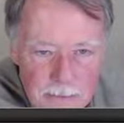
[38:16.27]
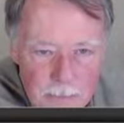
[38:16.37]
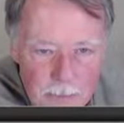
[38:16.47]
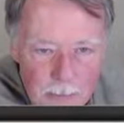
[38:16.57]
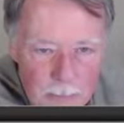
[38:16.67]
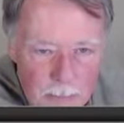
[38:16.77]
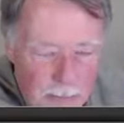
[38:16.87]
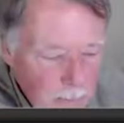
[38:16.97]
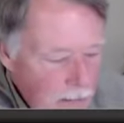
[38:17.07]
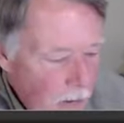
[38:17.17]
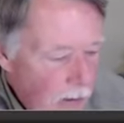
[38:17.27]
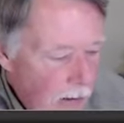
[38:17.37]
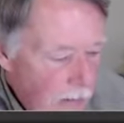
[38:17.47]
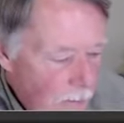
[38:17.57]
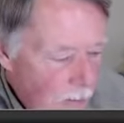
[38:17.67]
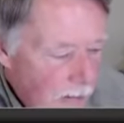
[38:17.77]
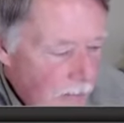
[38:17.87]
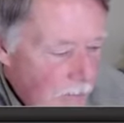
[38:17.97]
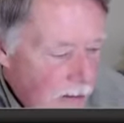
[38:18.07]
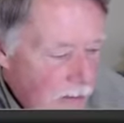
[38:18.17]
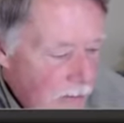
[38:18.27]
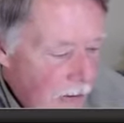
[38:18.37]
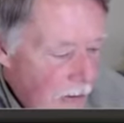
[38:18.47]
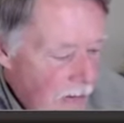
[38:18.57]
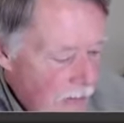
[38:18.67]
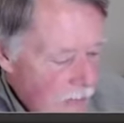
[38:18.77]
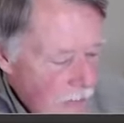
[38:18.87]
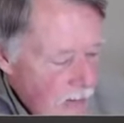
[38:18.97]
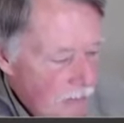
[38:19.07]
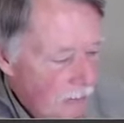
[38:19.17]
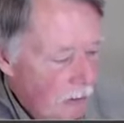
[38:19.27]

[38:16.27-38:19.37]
probably beyond what, what's known as crystal